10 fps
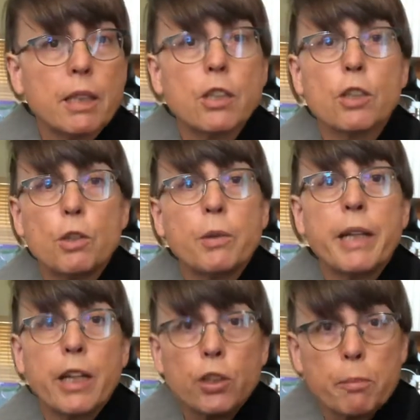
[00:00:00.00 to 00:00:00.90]
And so you can
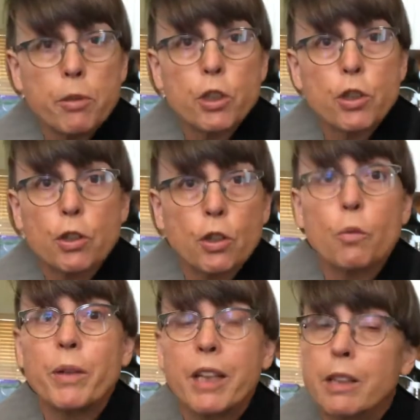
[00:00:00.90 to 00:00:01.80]
actually push and turn
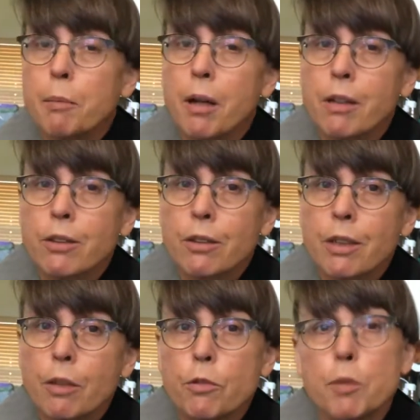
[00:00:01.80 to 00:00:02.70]
without the bottle
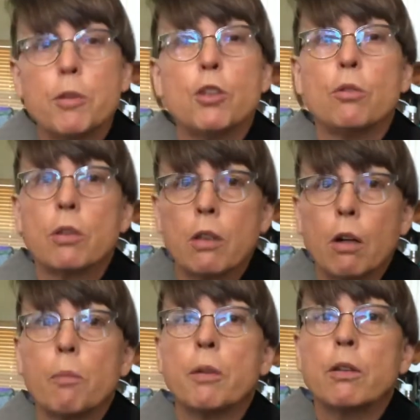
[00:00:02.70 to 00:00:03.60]
turning, which means you can
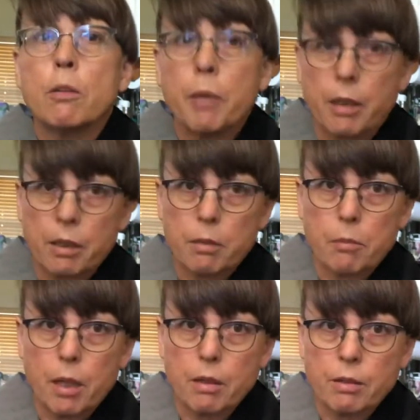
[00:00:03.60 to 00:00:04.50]
open your medicine
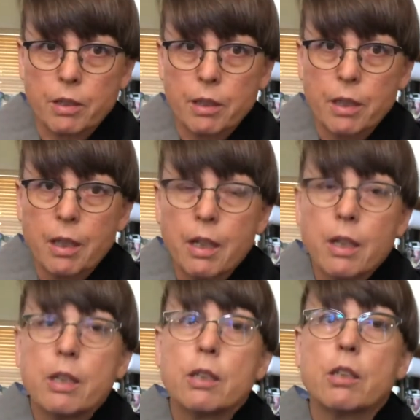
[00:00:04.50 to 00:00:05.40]
bottles.
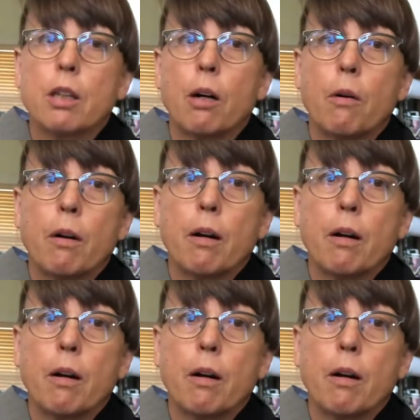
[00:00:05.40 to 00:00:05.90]
So